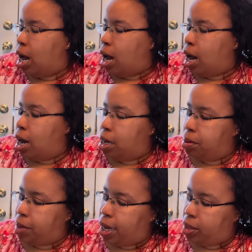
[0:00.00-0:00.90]

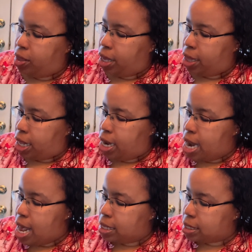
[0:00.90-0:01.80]
And then the
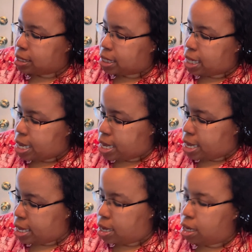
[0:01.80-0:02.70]
next
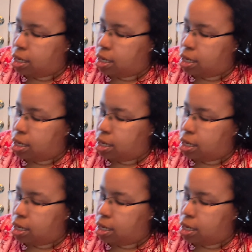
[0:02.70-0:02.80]
thing,